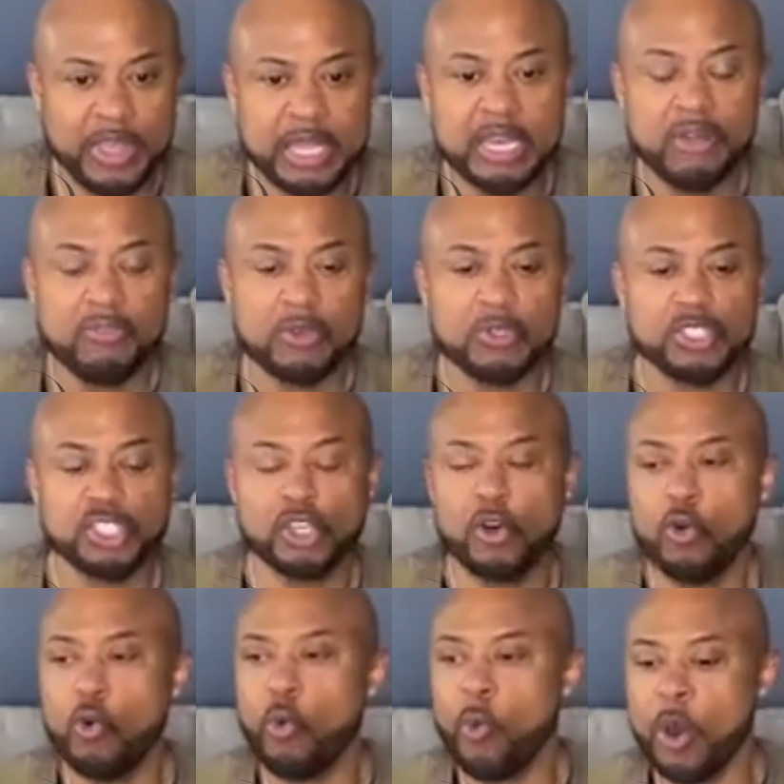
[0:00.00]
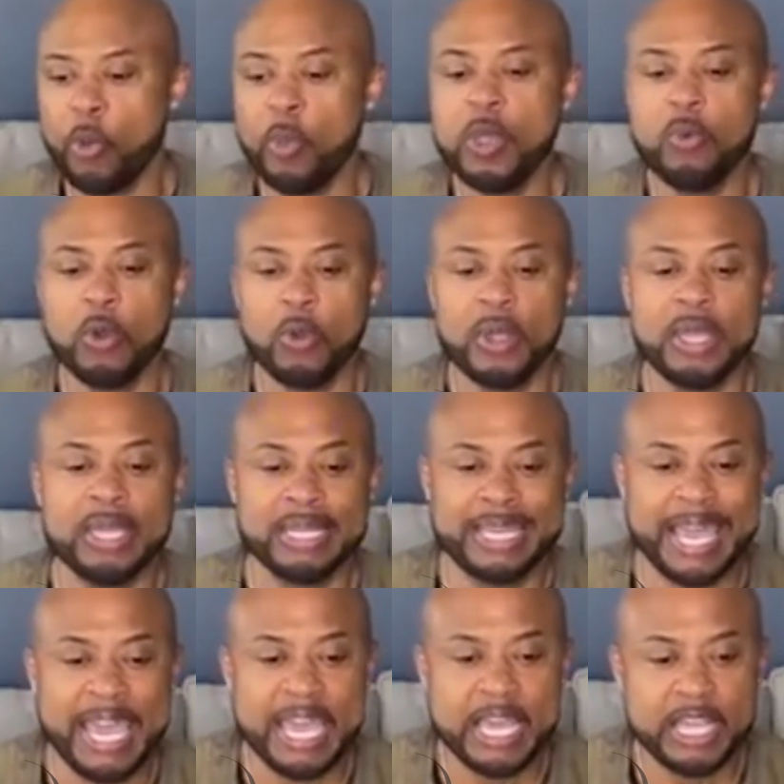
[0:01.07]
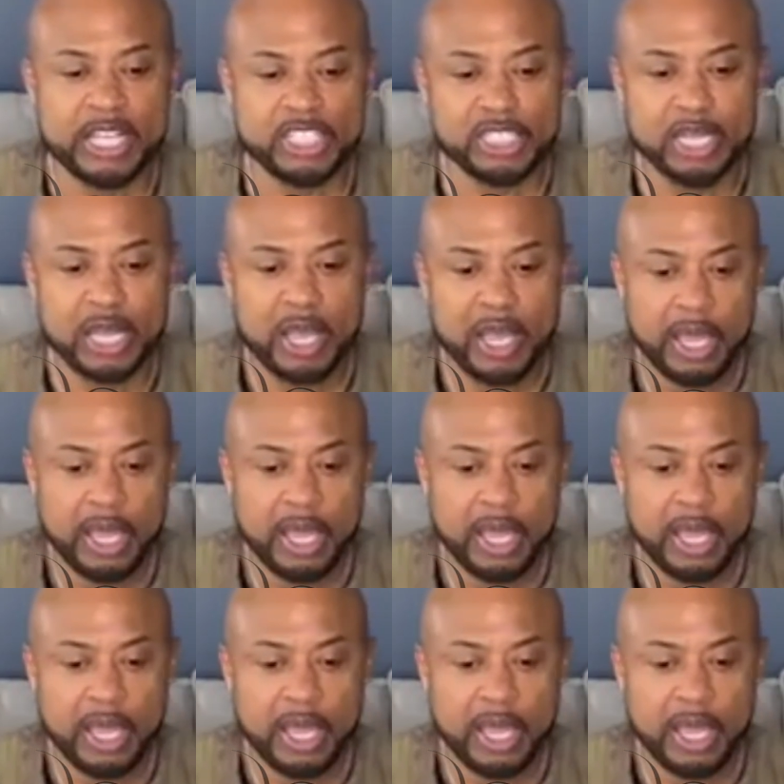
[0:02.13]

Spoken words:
They never showed where we were engaged.